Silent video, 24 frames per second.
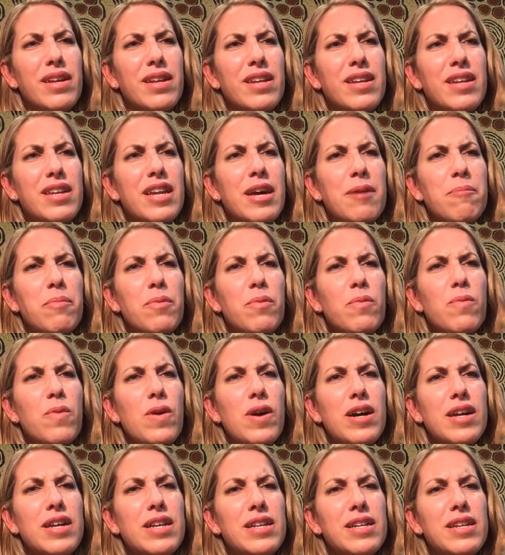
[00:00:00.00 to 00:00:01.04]
number
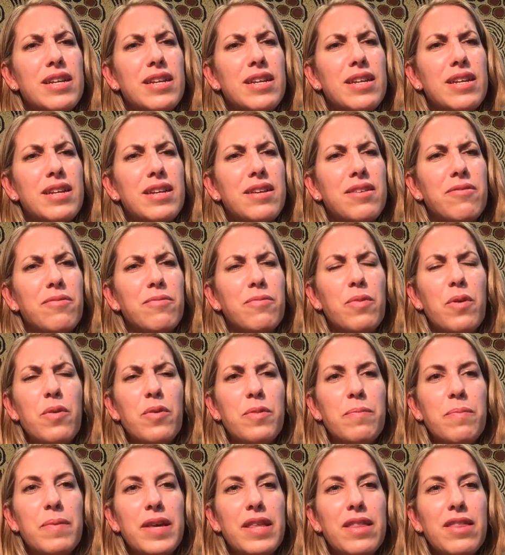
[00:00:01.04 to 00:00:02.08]
one, what
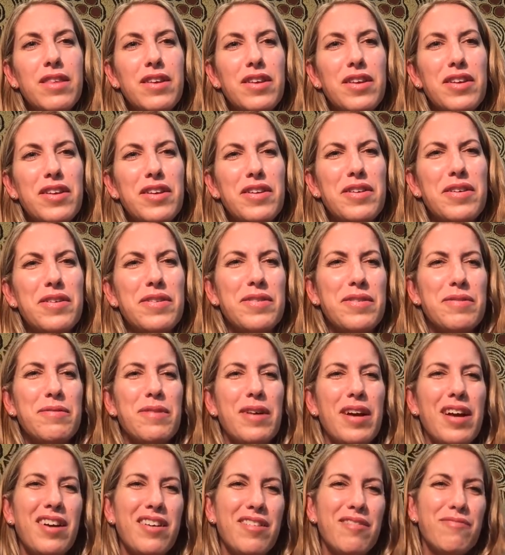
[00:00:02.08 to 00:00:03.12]
would be
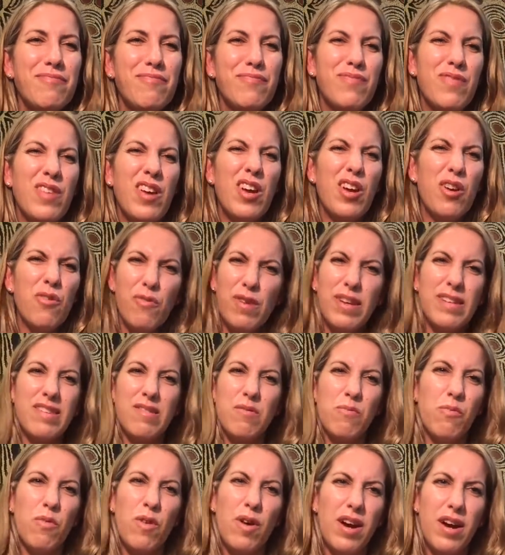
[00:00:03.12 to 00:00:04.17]
a
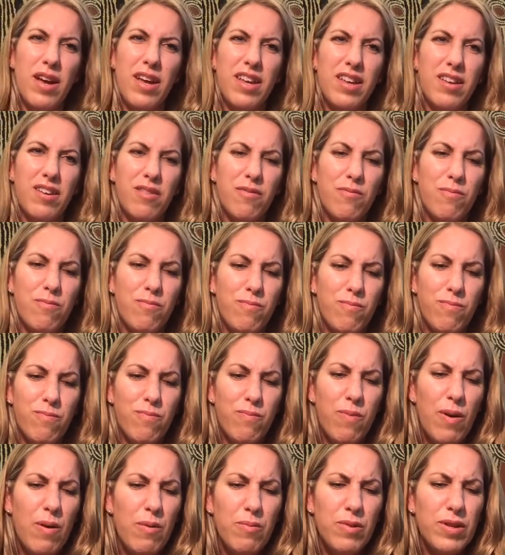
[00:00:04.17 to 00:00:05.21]
reason why,
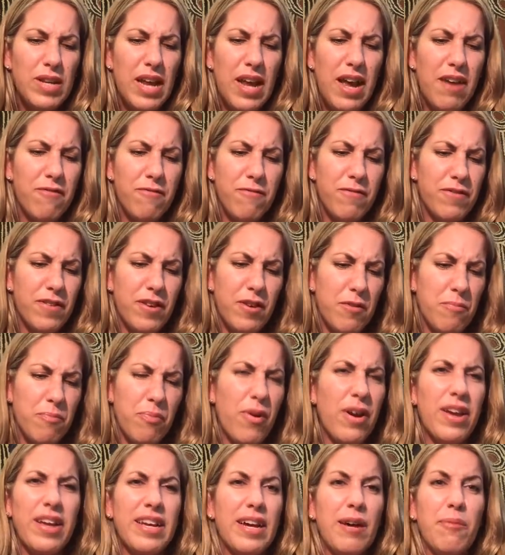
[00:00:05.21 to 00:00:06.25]
what would have you
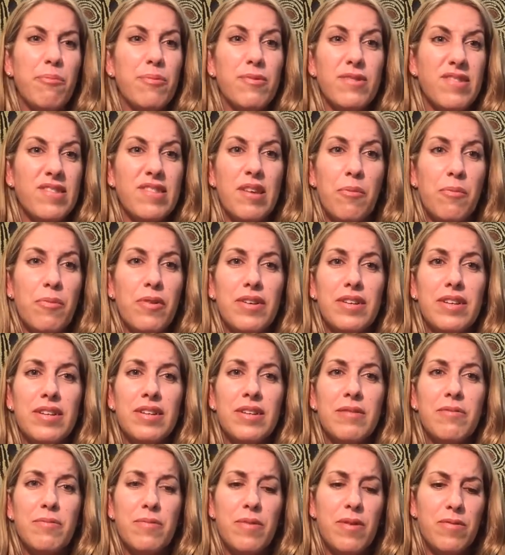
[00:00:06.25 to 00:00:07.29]
break up with someone?
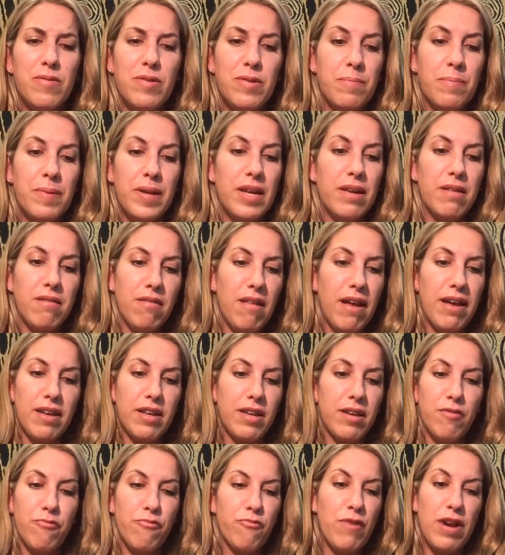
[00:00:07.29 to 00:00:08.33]
What would be like
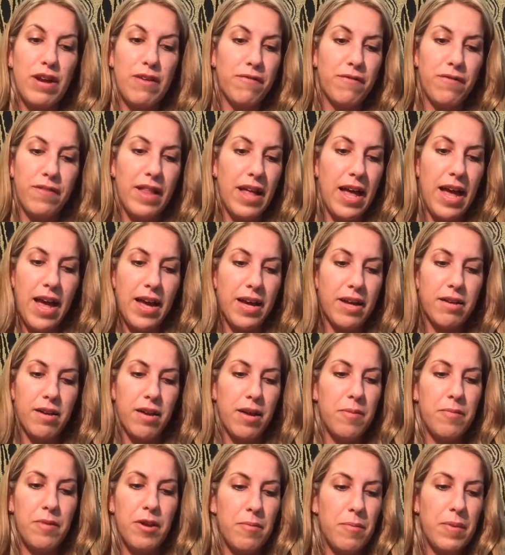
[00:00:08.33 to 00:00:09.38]
a red flag,
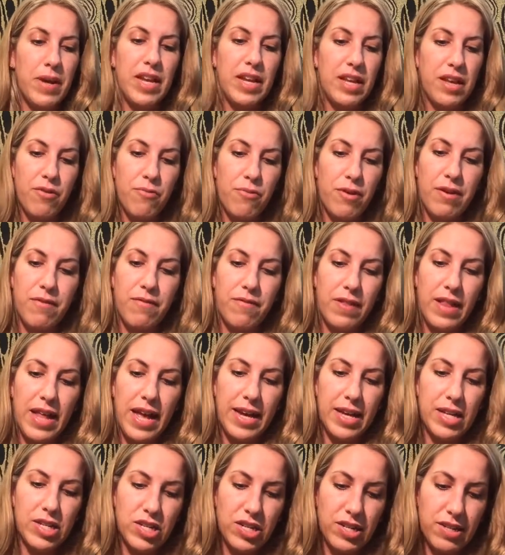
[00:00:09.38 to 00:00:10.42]
an immediate red
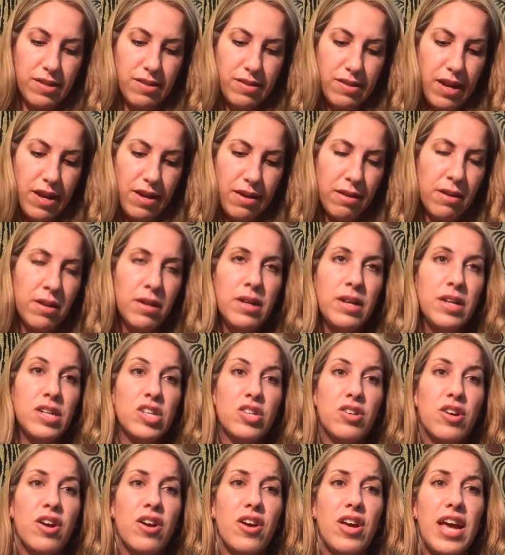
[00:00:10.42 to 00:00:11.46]
flag? And she'd say,
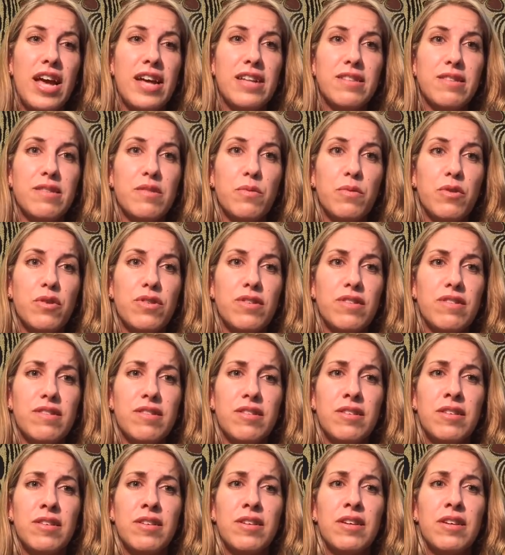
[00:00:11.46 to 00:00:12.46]
her answer was,